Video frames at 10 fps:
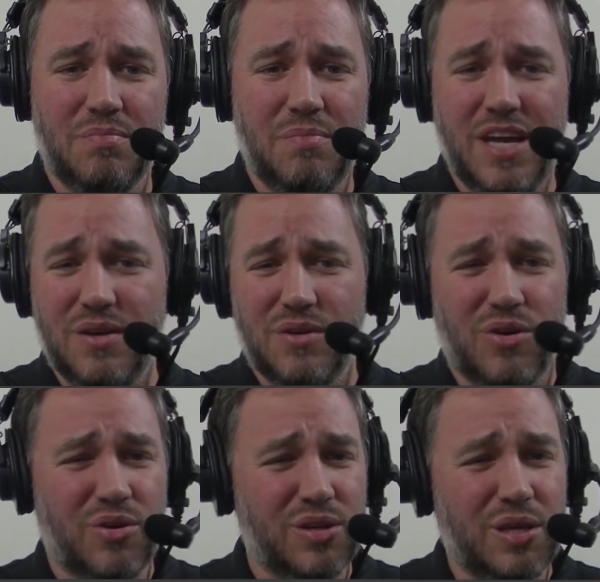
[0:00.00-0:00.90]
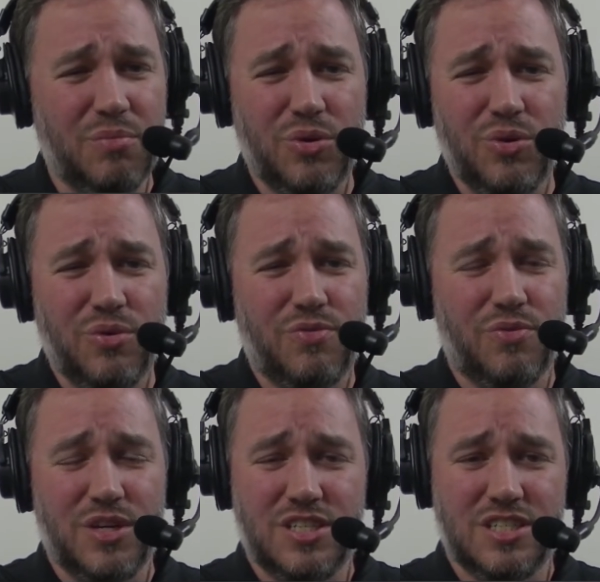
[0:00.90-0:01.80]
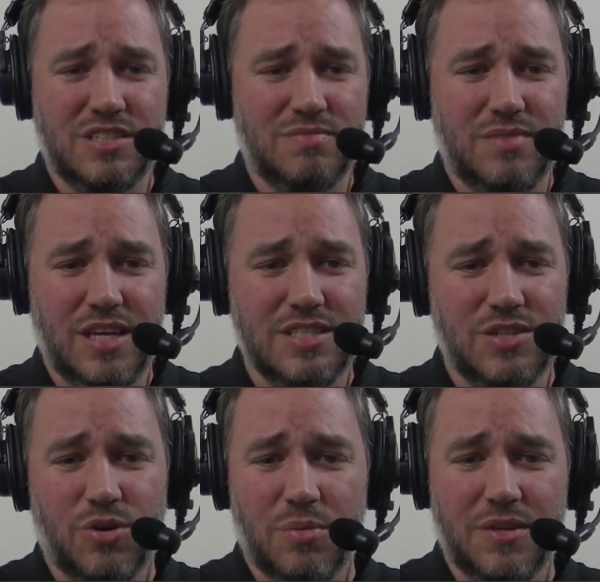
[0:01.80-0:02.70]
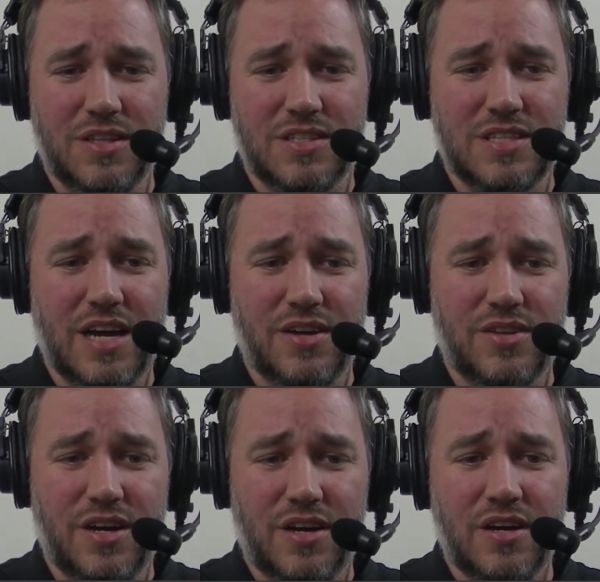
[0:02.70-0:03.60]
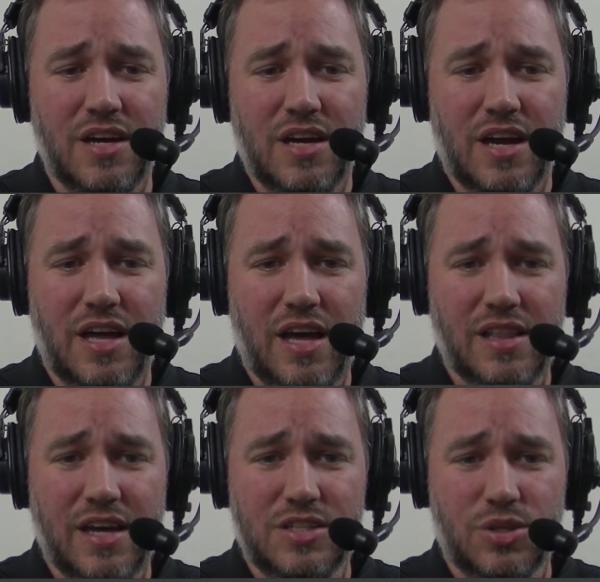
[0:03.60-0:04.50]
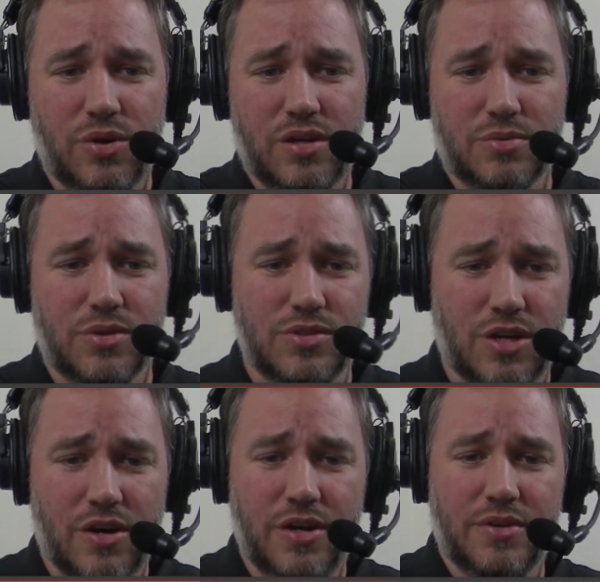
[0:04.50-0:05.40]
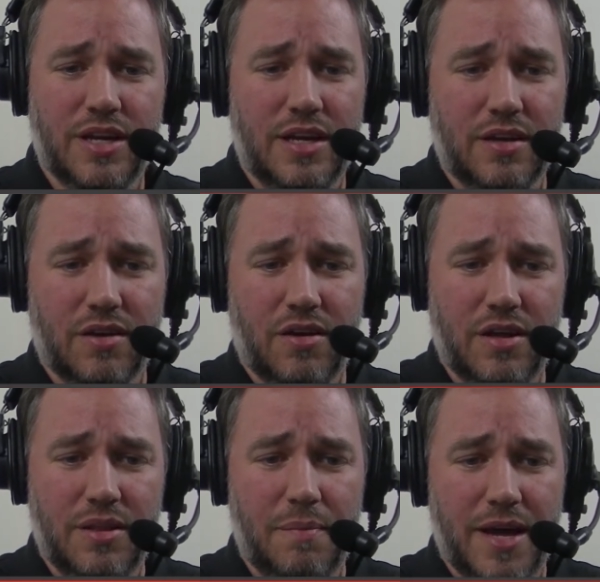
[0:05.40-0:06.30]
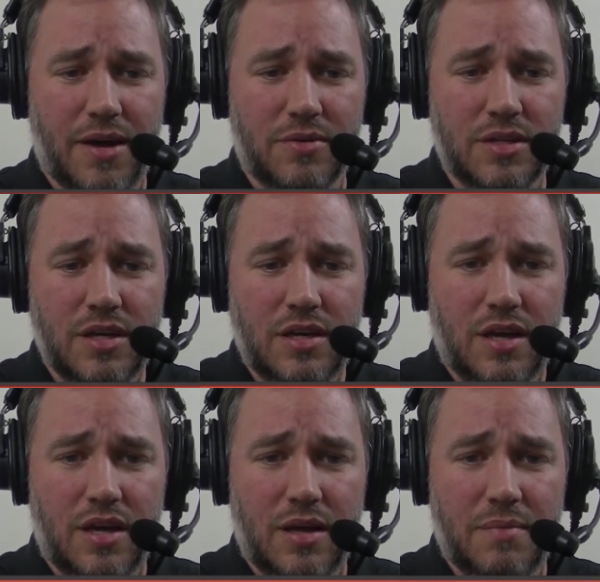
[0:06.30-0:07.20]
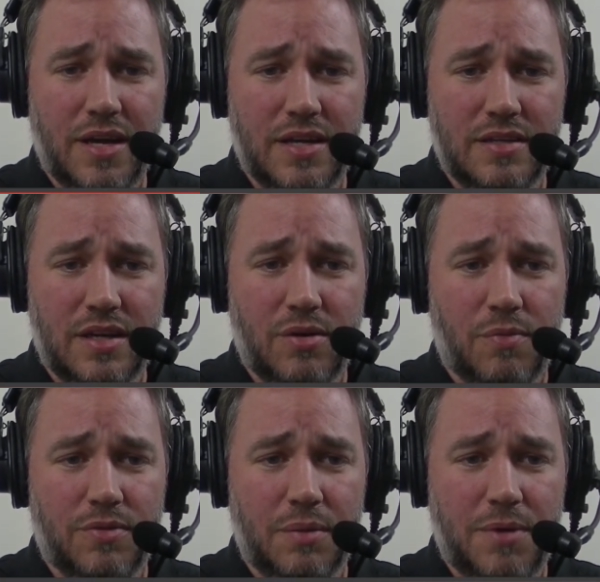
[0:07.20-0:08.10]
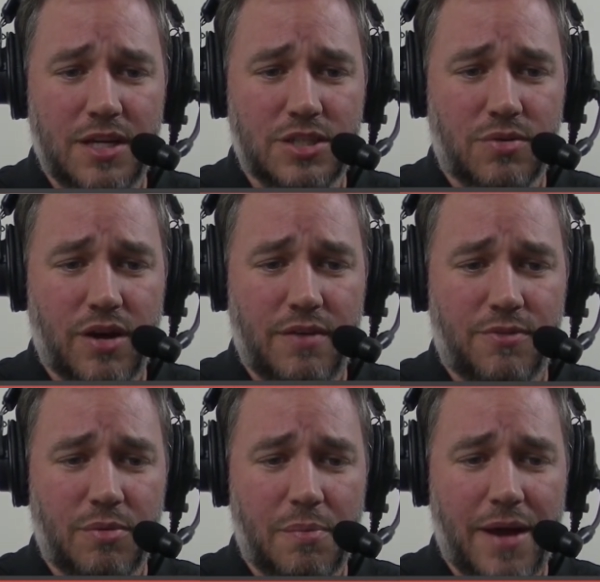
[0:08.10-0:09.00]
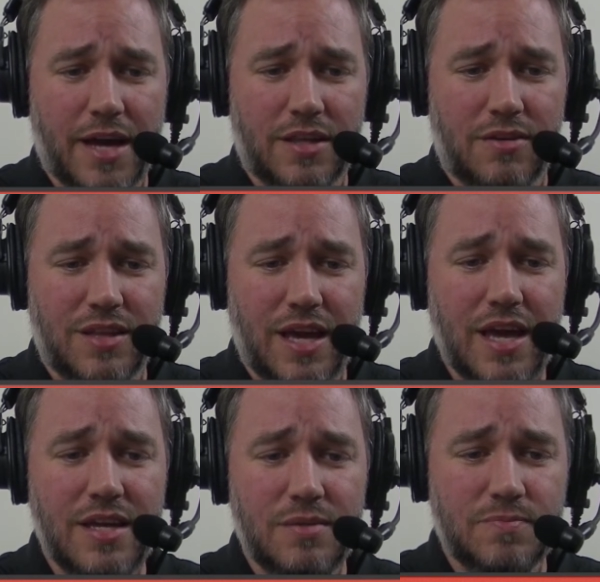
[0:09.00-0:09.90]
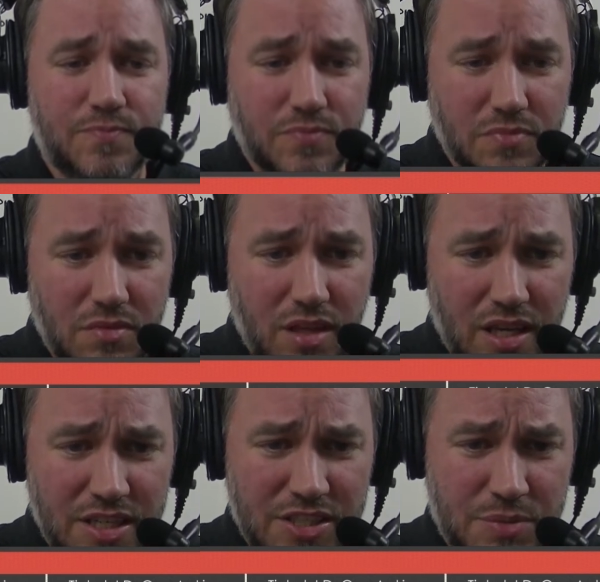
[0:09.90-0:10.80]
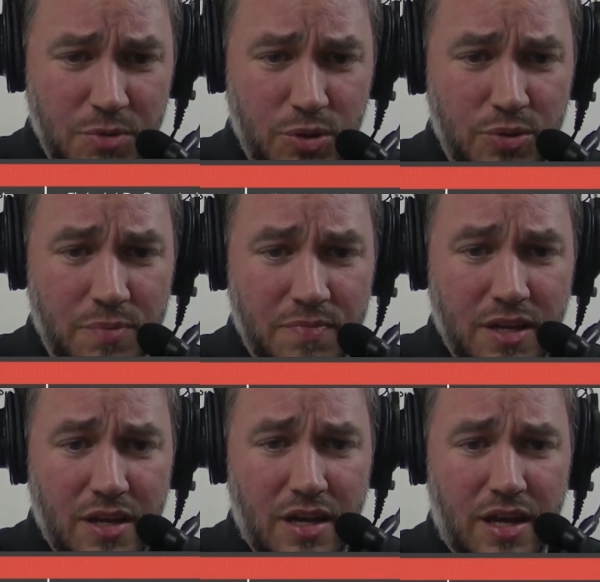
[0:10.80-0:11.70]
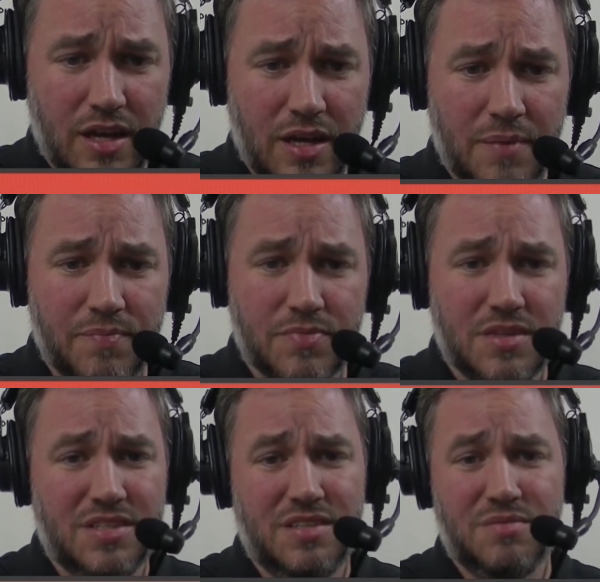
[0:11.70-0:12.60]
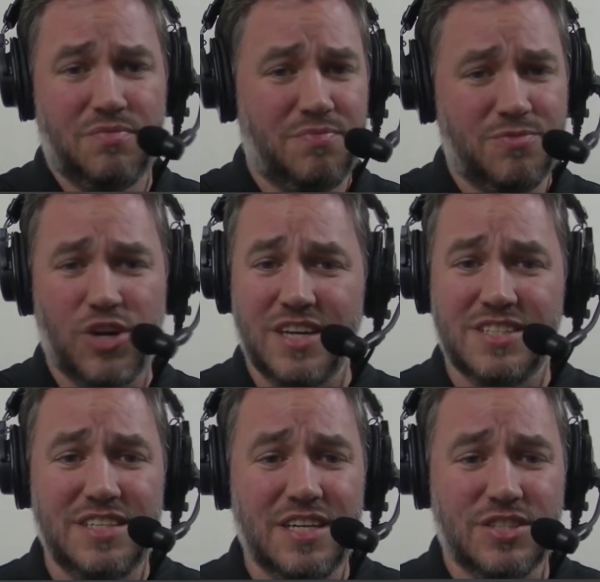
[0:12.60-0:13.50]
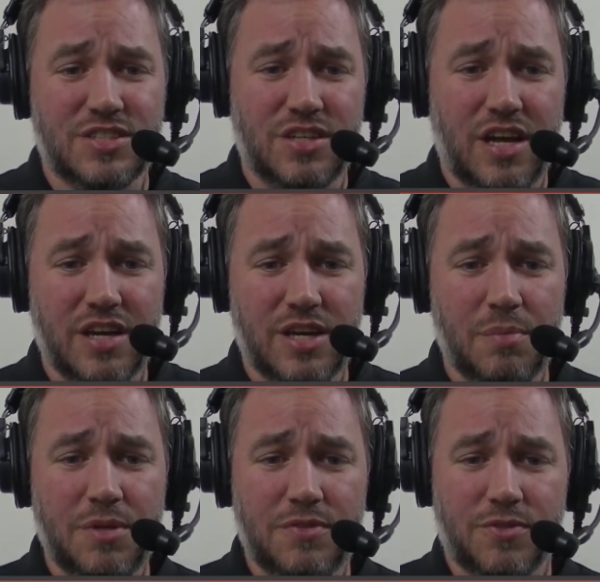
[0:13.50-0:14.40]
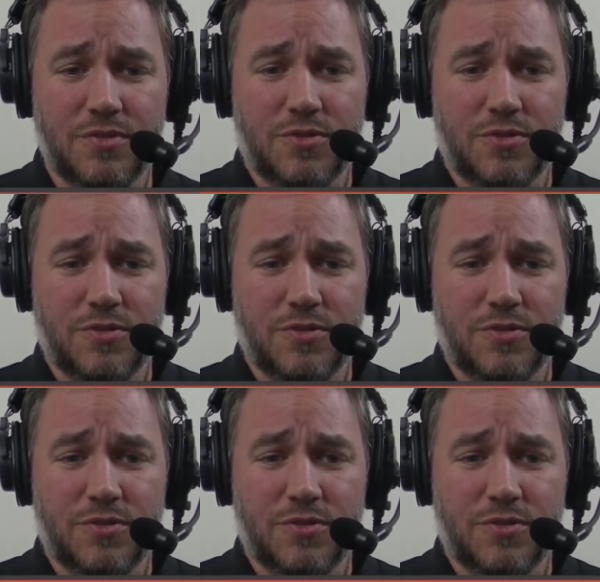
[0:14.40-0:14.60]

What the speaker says: Made an early move, which isn't normally the style there. I like Joel Rosario getting on the mount and hopefully patient ride from the back there. The 8, East Moon, trying stakes company for the